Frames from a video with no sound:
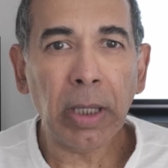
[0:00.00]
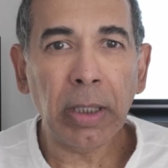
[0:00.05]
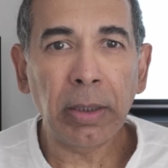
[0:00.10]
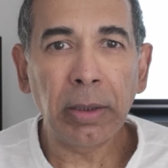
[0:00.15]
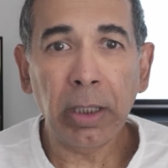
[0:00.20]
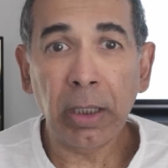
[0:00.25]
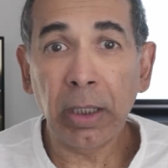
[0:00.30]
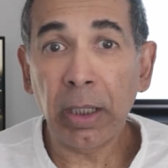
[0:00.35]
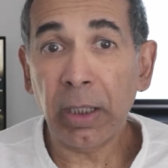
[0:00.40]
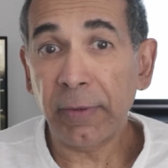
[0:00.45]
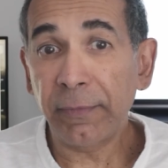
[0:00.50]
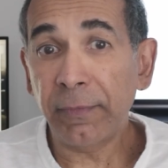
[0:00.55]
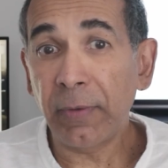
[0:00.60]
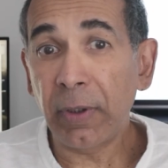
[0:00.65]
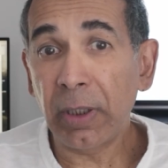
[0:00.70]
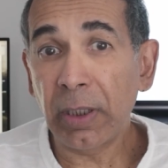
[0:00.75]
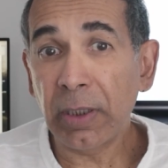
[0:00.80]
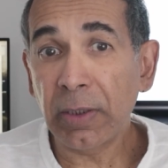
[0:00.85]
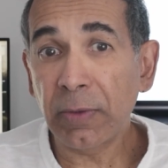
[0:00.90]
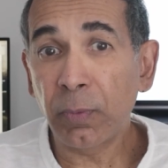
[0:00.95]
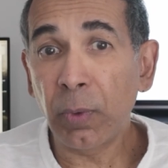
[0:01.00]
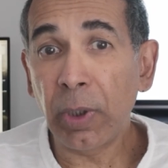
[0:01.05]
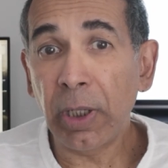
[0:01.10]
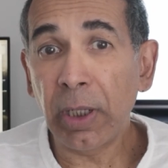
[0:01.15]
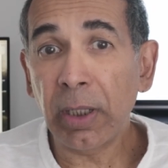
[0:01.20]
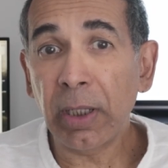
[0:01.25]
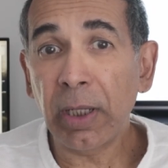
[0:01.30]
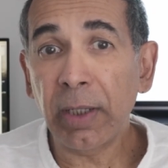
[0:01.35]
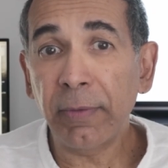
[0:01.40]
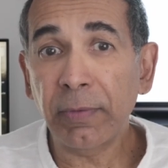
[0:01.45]
And then, as far as
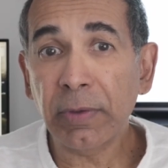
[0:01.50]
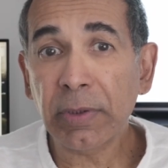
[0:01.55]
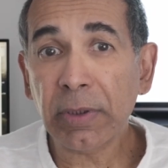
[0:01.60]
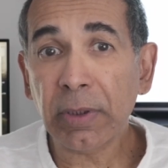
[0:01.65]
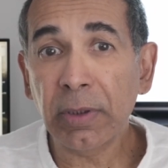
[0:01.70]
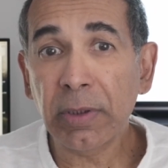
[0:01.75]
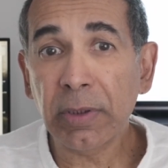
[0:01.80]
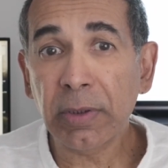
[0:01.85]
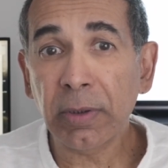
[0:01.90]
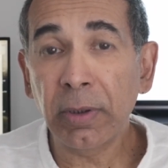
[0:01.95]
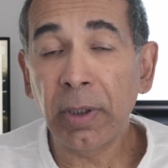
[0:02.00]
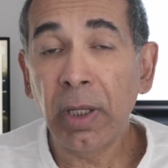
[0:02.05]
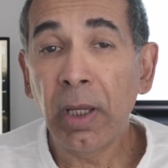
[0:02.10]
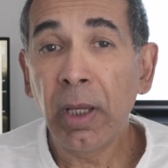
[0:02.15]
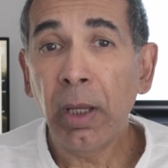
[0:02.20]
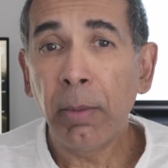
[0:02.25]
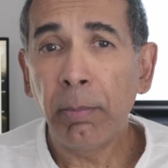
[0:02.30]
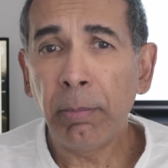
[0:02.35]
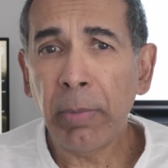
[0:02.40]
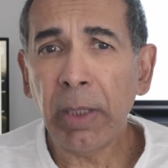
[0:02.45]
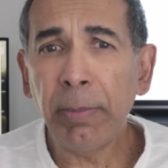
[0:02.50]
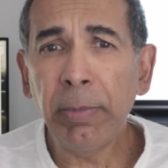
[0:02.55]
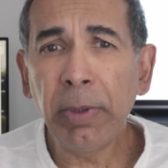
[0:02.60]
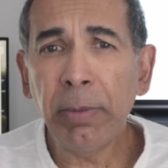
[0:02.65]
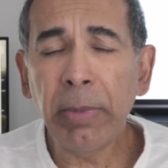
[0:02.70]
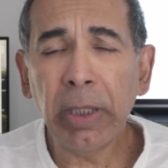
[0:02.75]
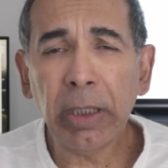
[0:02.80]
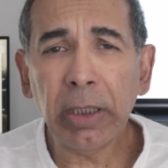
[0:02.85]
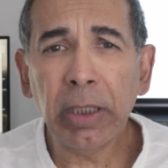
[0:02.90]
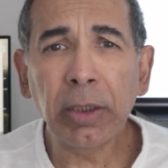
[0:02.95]
wildlife is concerned,
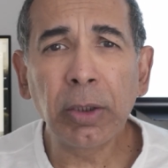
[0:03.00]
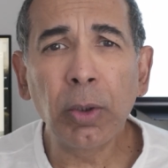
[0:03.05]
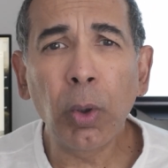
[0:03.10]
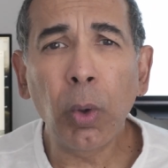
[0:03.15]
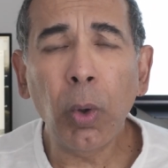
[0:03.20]
maybe making the